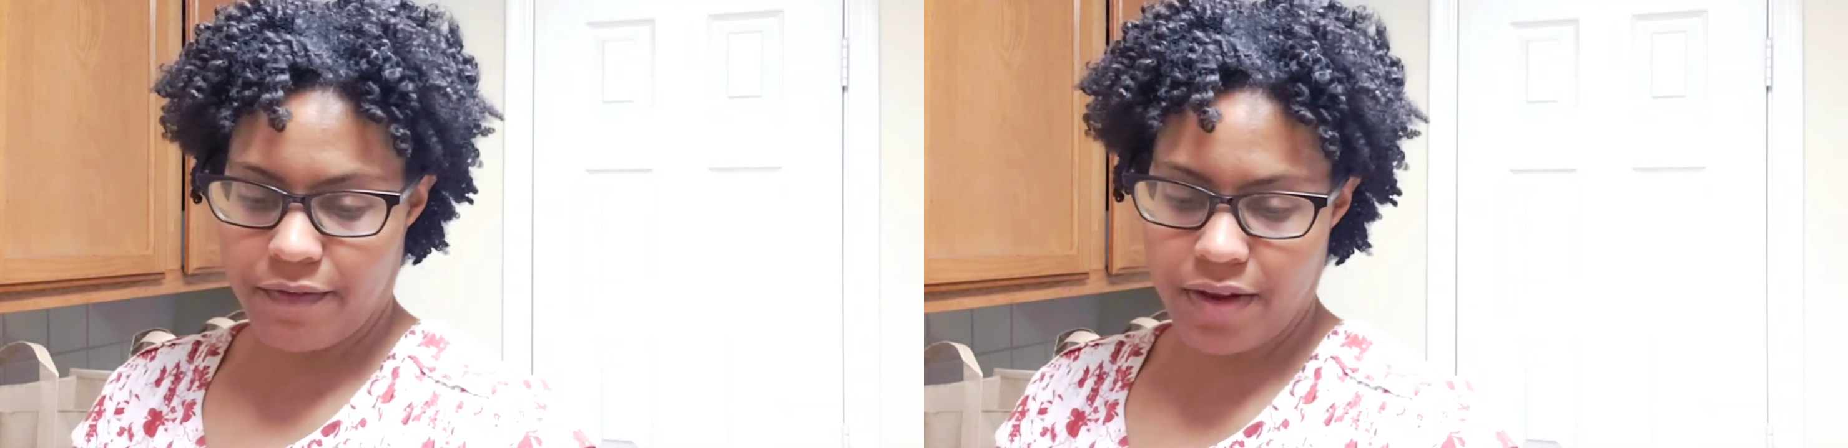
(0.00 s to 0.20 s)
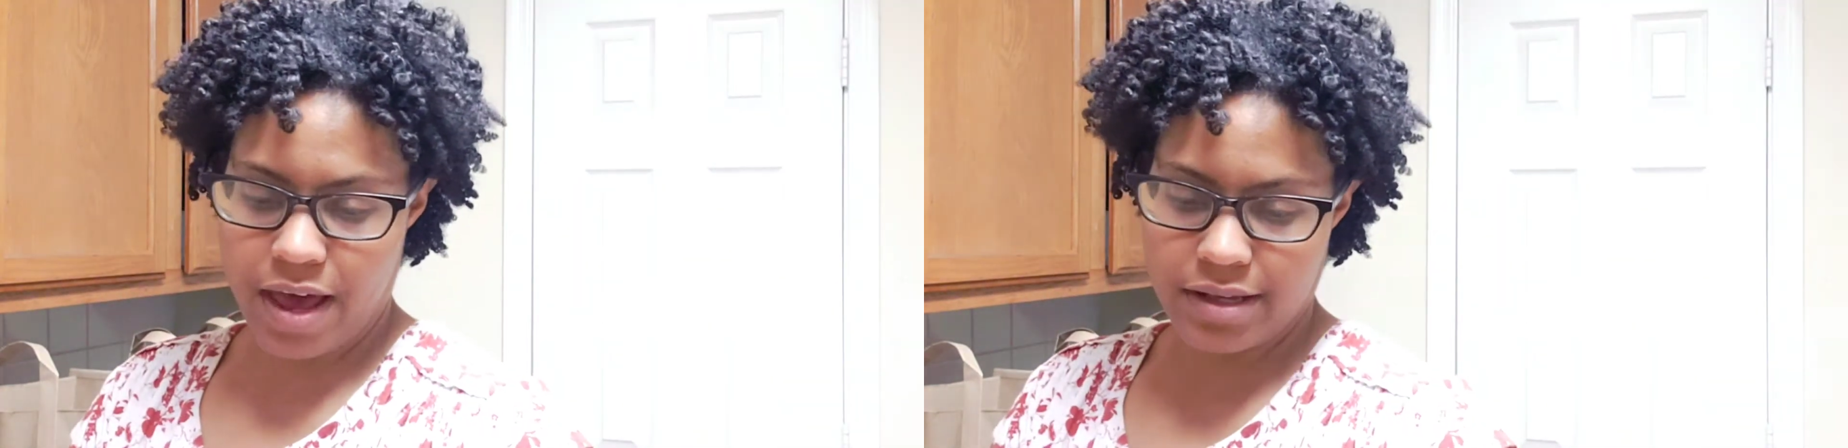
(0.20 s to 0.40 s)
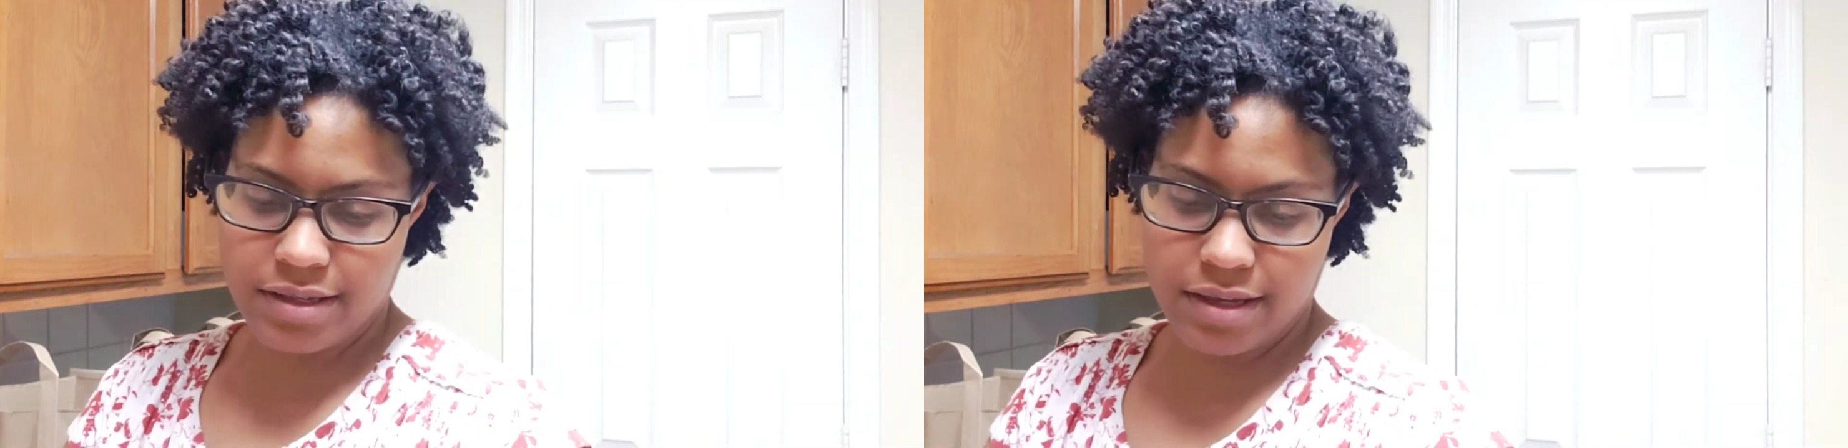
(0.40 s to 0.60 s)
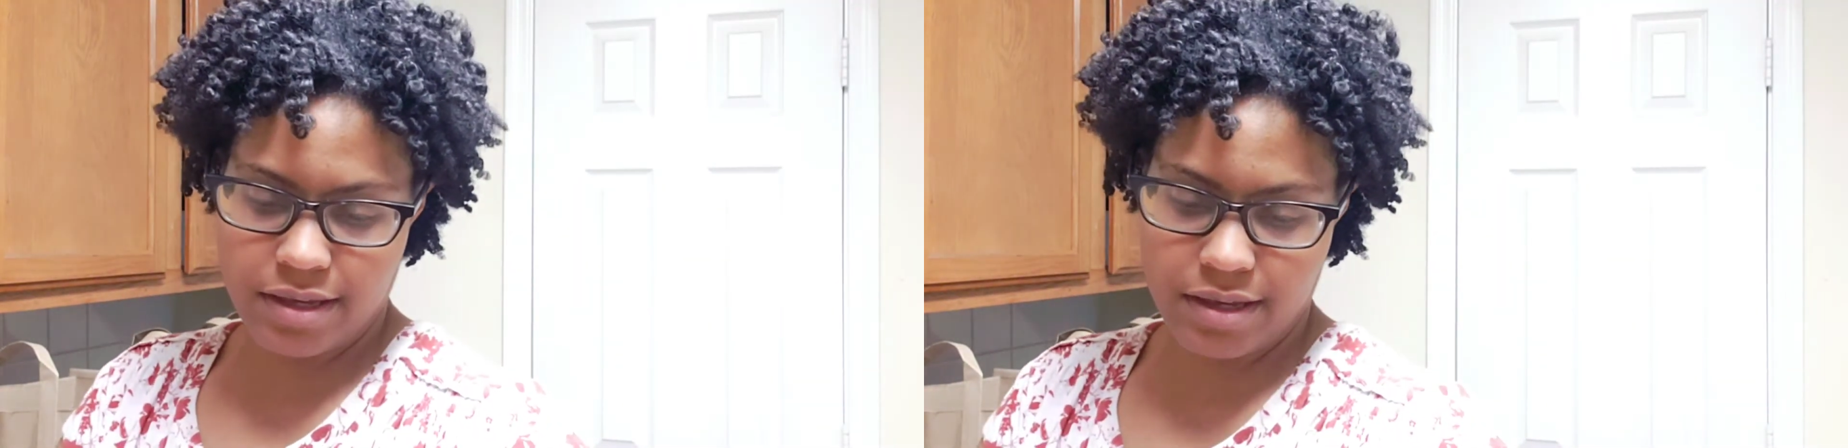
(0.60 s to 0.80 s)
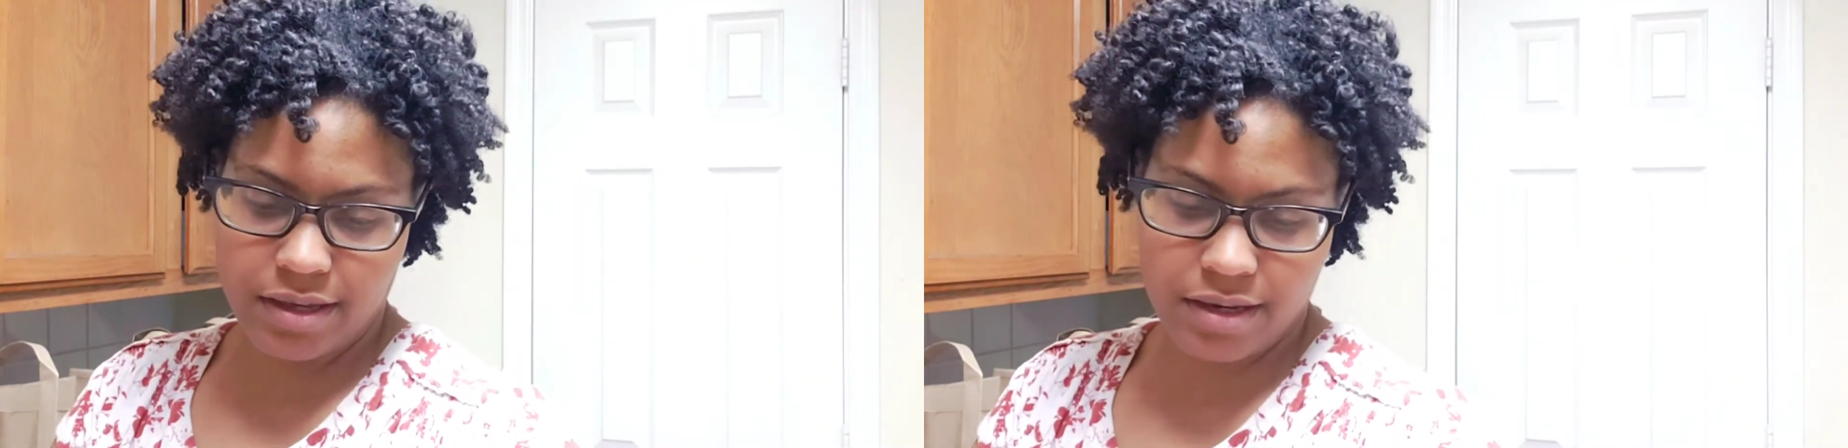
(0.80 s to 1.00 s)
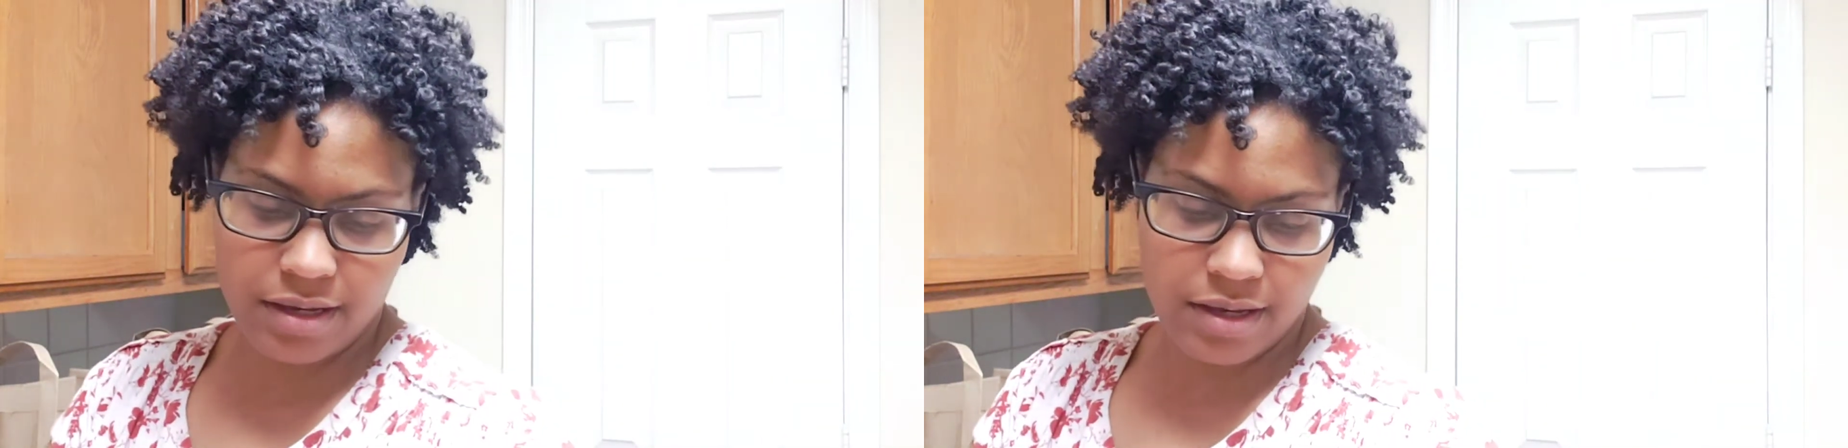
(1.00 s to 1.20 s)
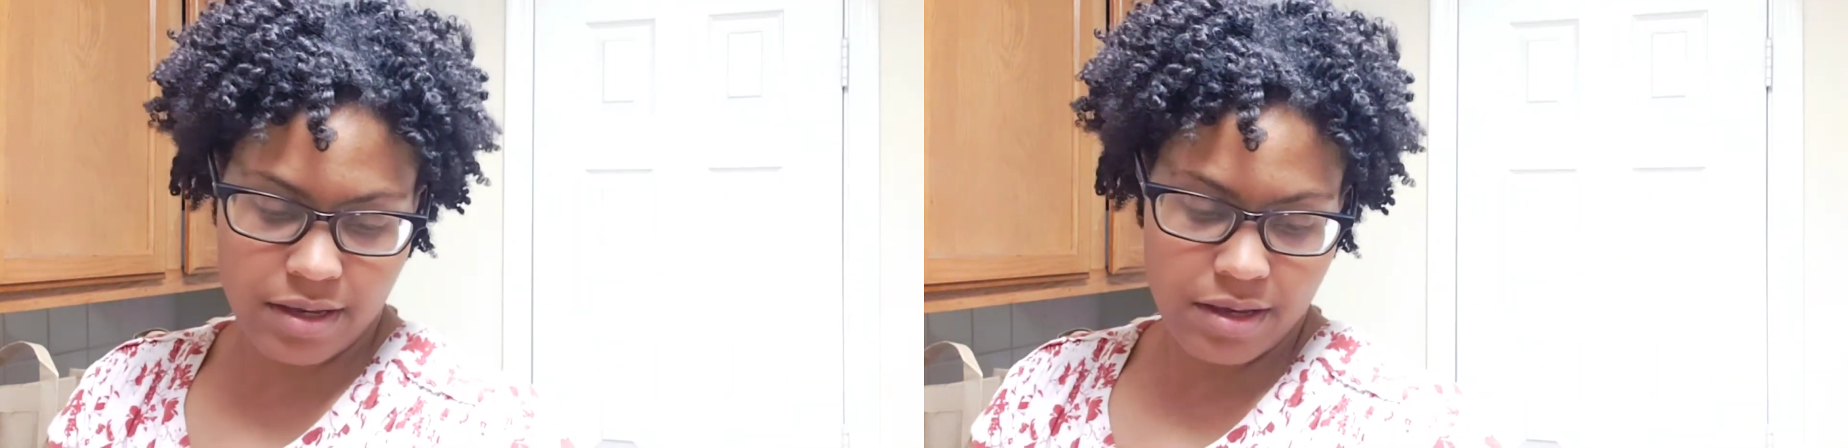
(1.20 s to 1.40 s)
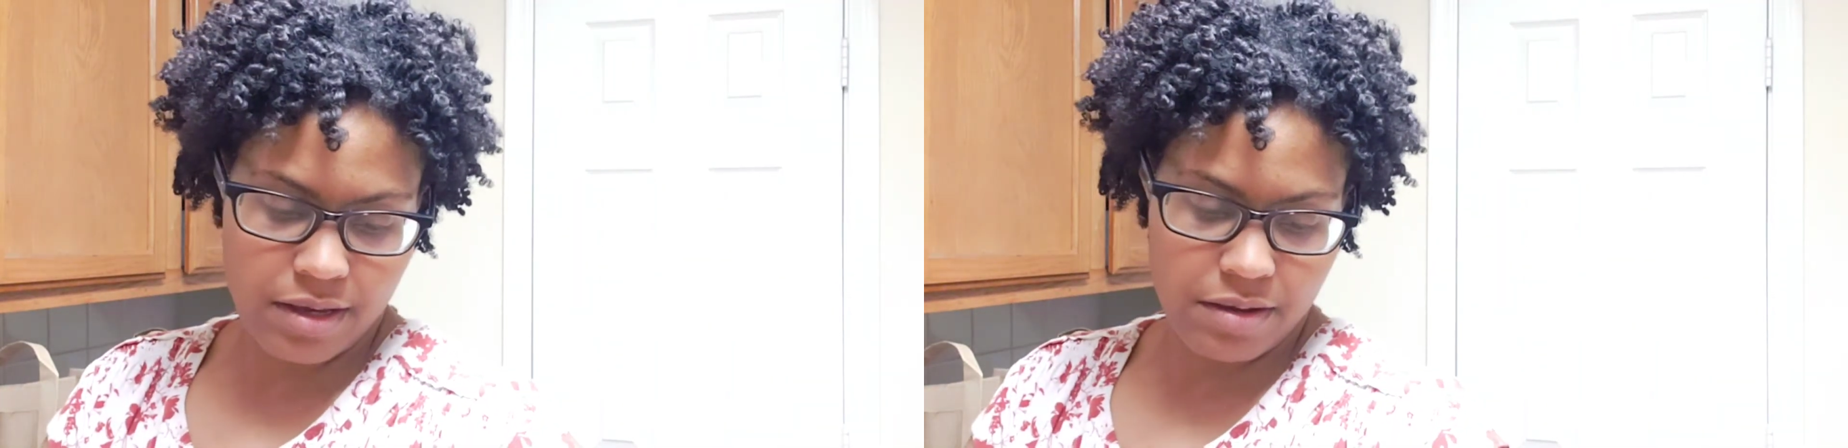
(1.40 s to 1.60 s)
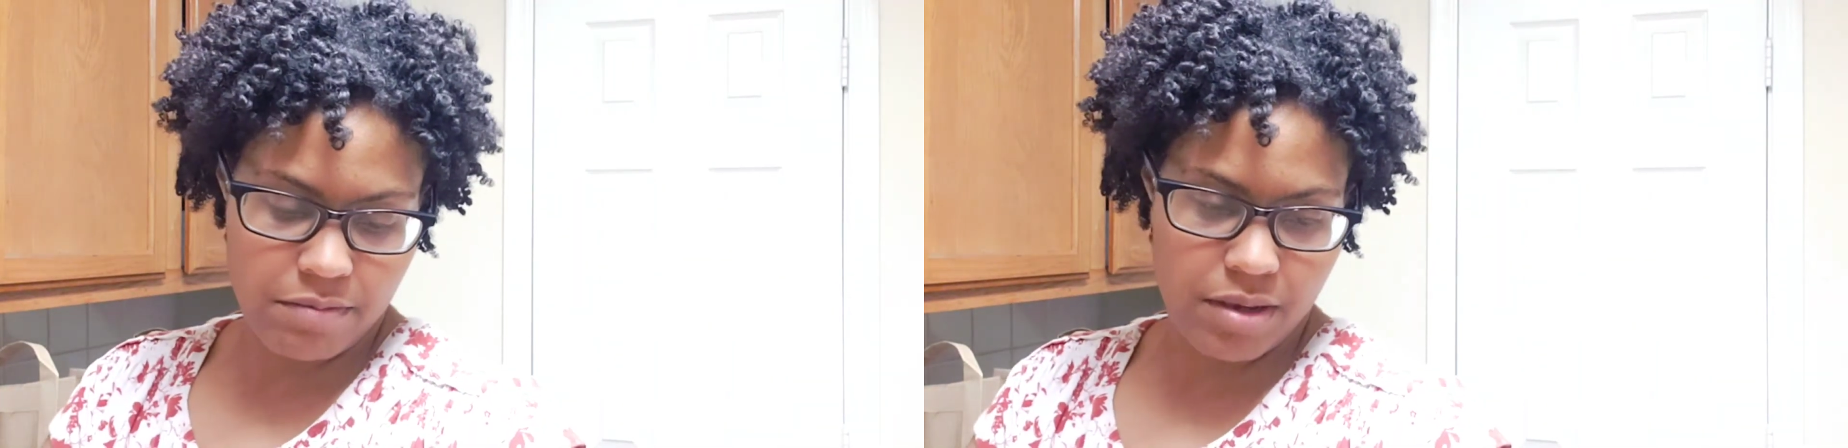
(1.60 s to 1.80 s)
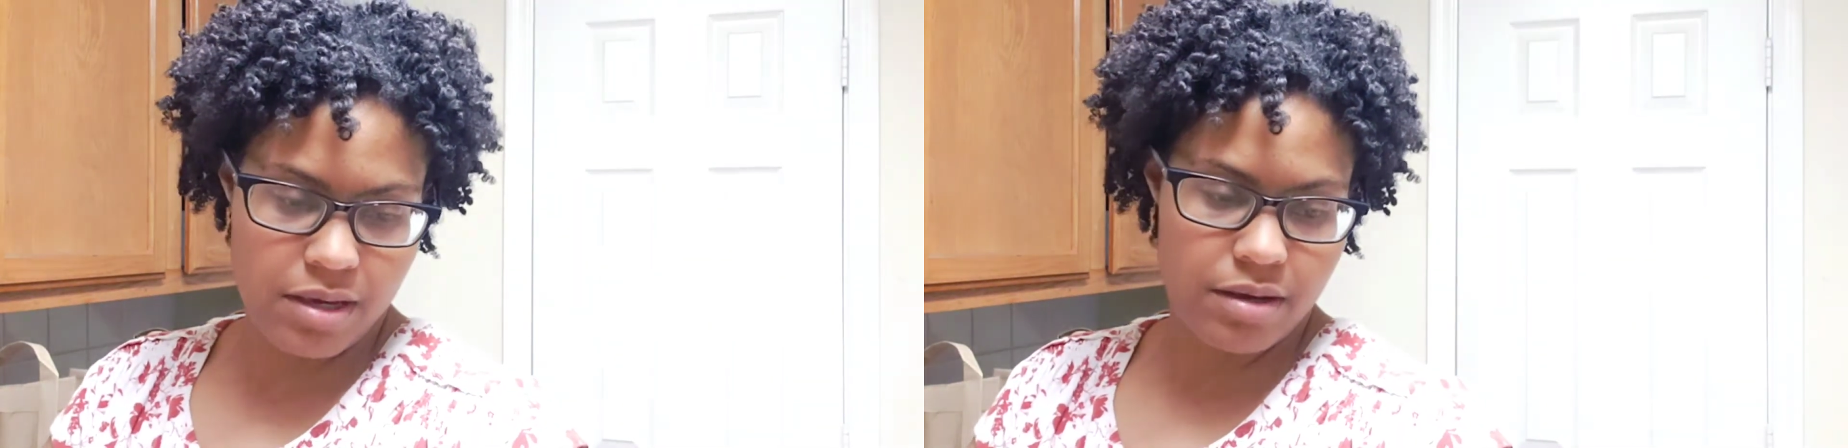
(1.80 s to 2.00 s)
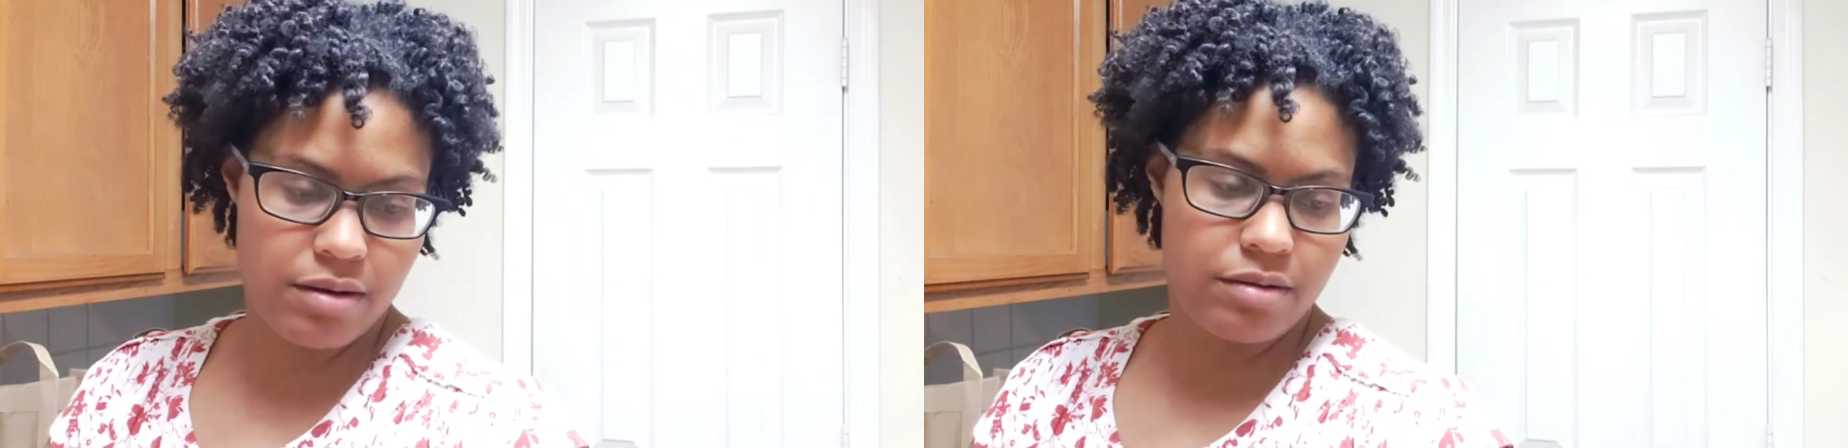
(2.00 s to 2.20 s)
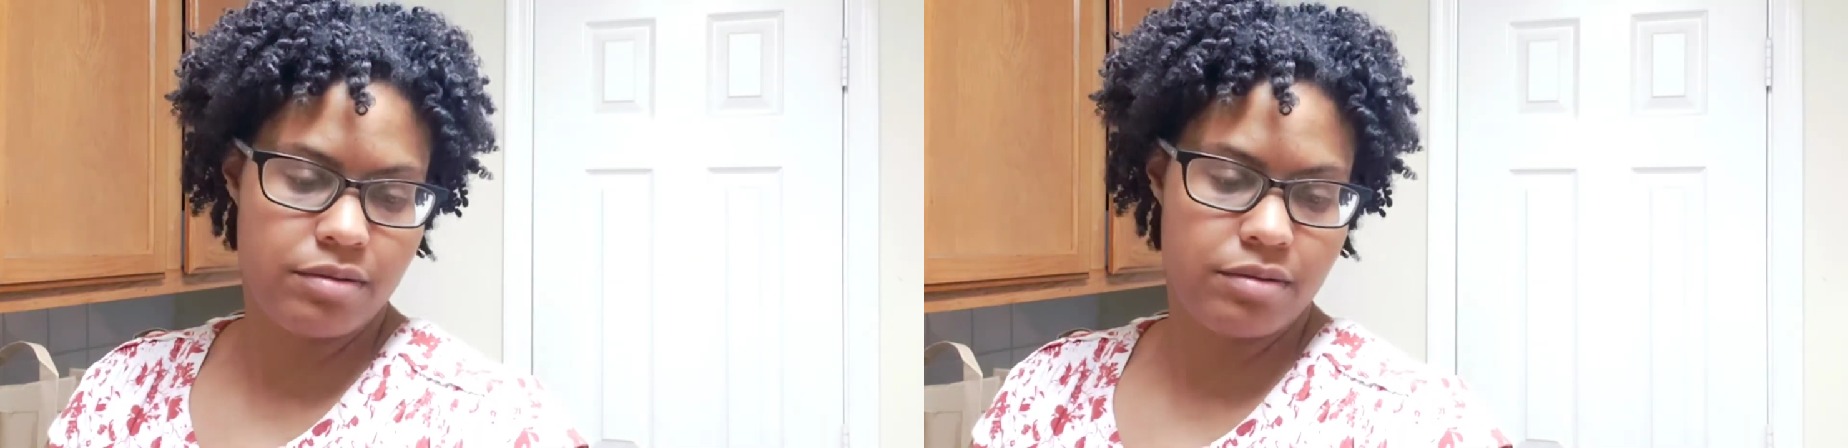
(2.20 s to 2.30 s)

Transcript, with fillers: flaxseed meal